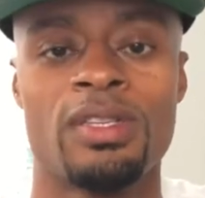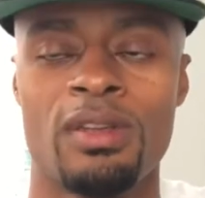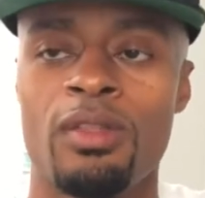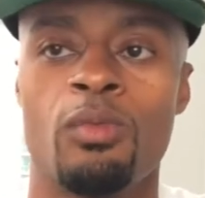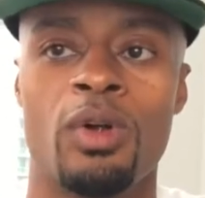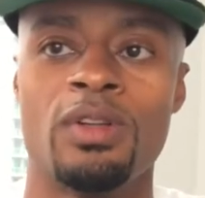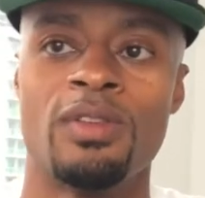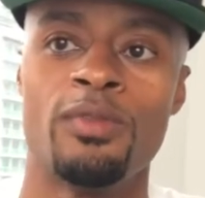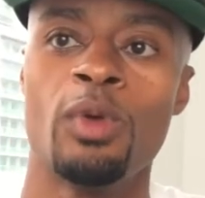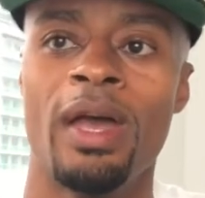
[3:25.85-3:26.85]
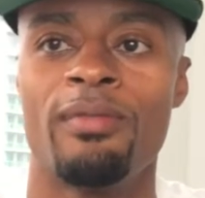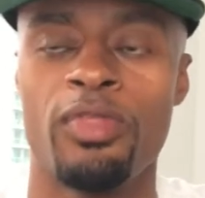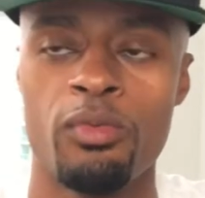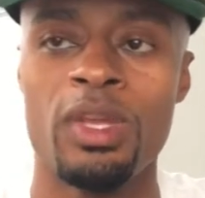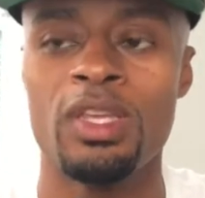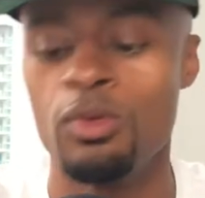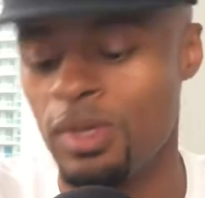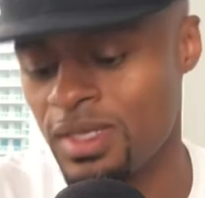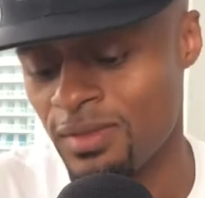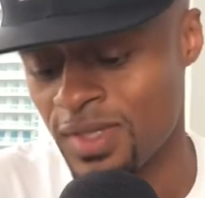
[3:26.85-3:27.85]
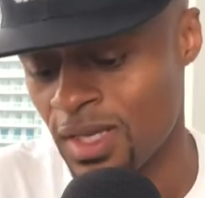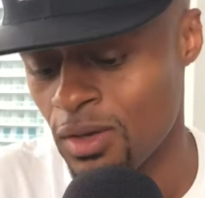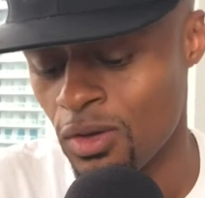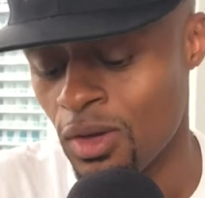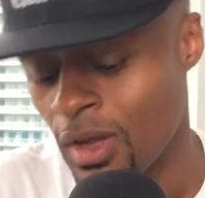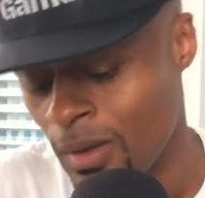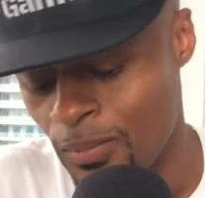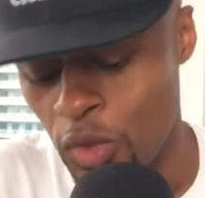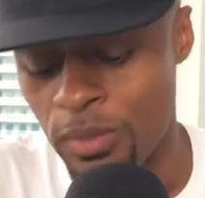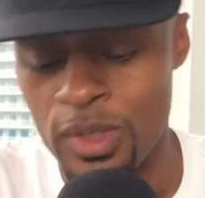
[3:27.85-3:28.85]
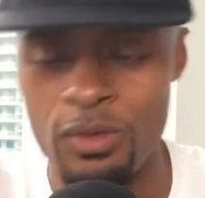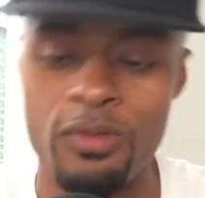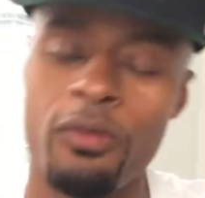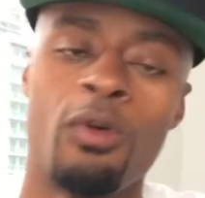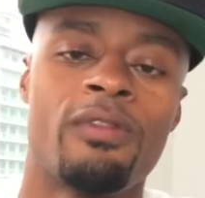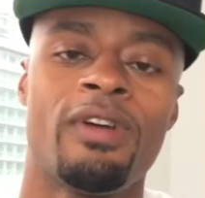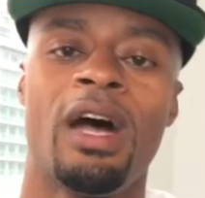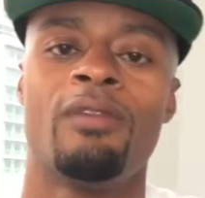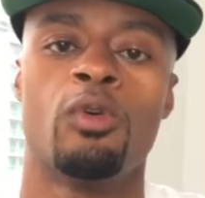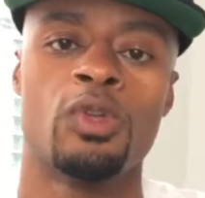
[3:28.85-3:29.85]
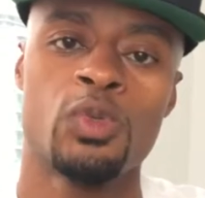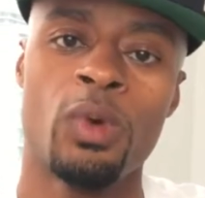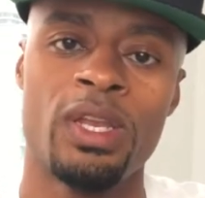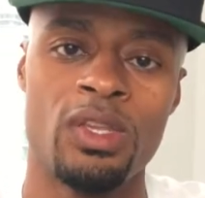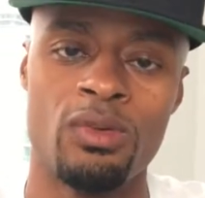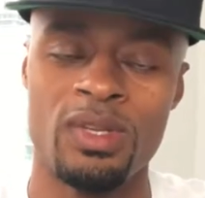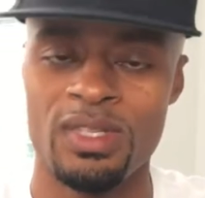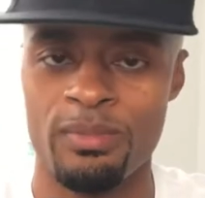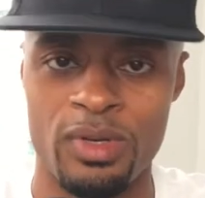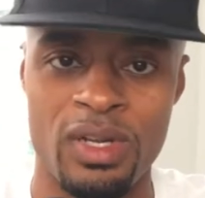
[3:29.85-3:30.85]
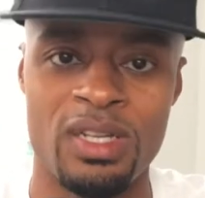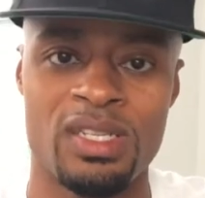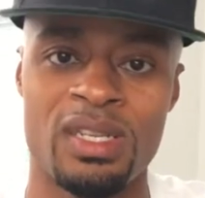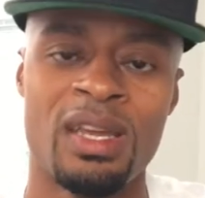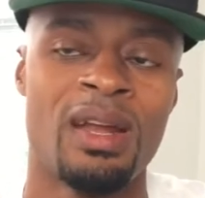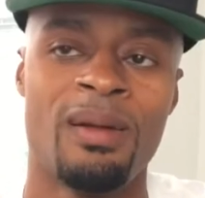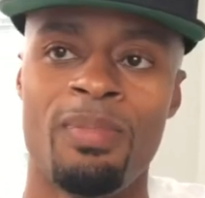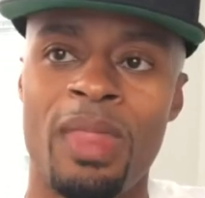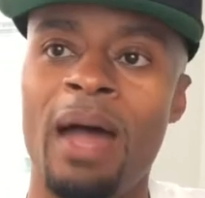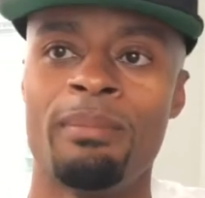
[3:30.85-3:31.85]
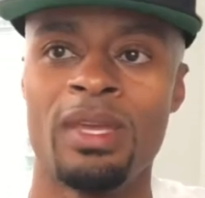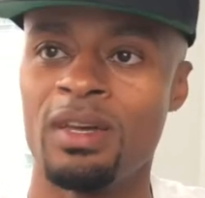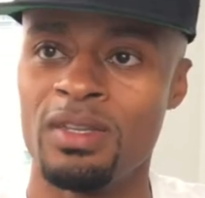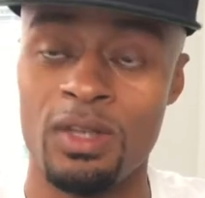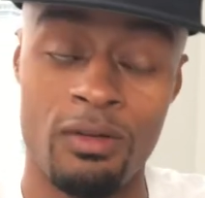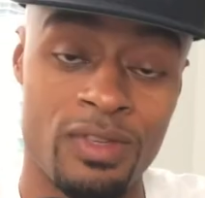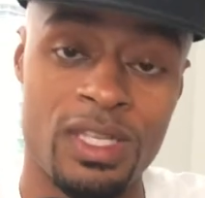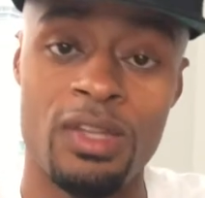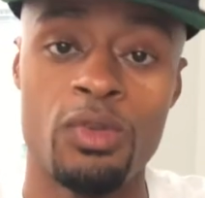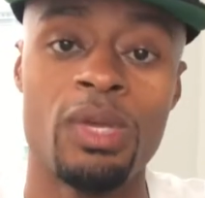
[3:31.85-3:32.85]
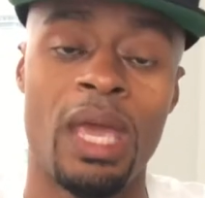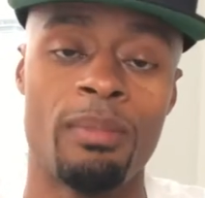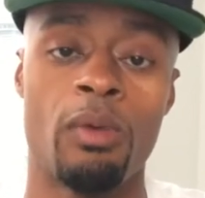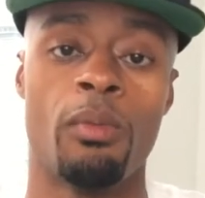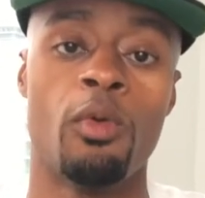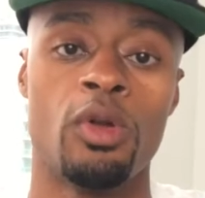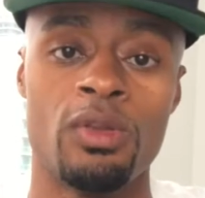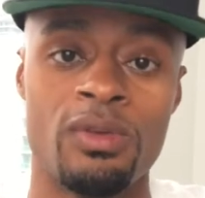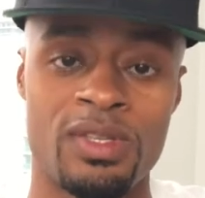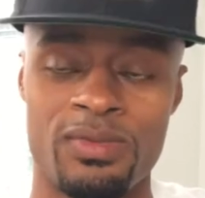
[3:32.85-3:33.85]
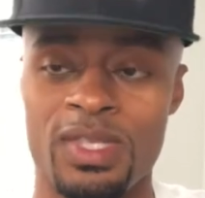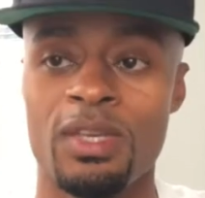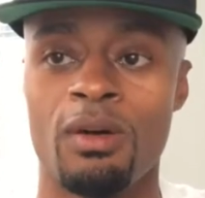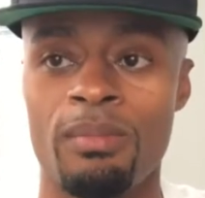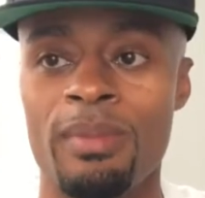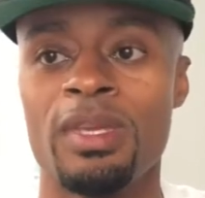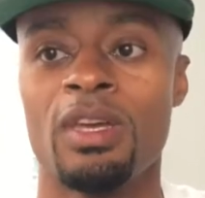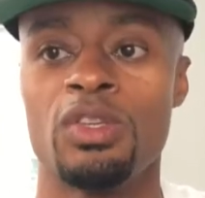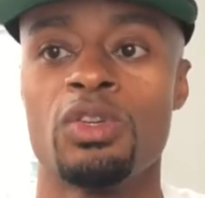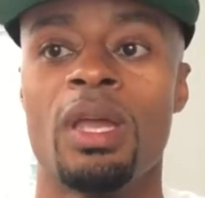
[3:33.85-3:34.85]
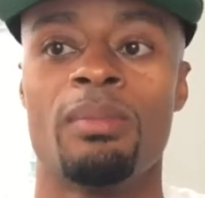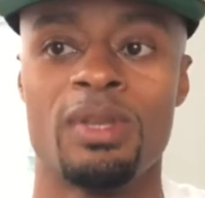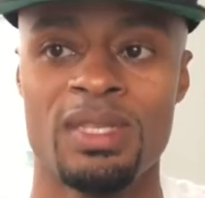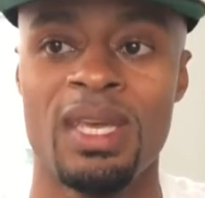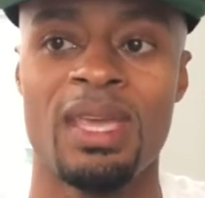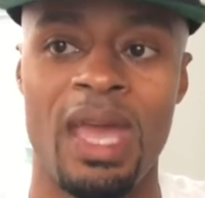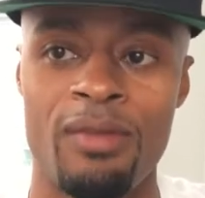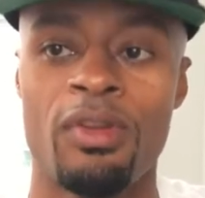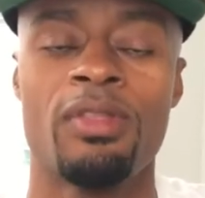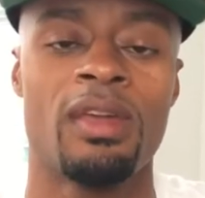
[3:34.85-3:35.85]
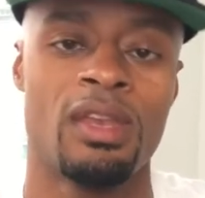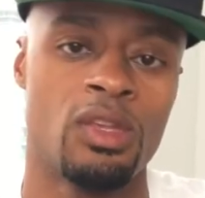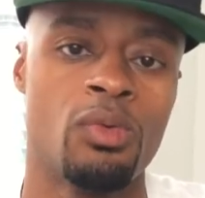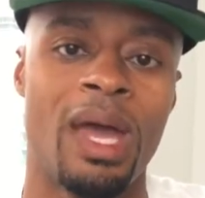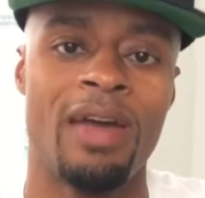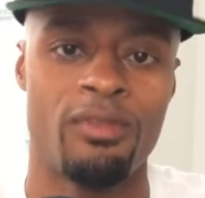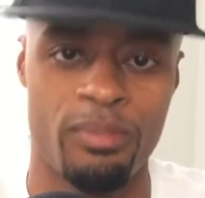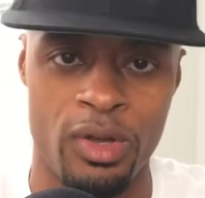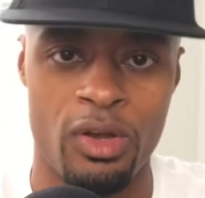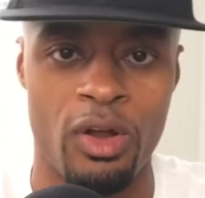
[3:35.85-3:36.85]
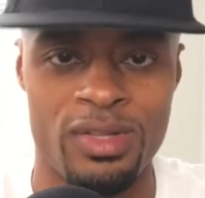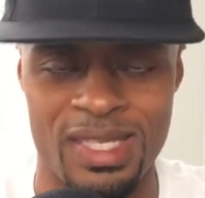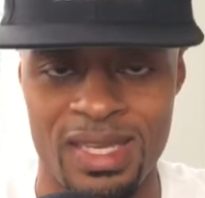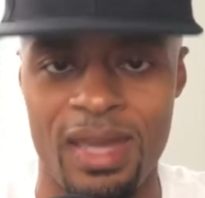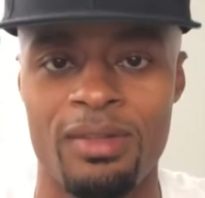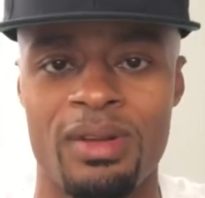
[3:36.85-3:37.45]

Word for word: In other words, if you have three units of skill, you can produce four, or five, or 20 units of production not because all of a sudden you came up with more units of skill, but because you're able to take everything that you have and put it all together.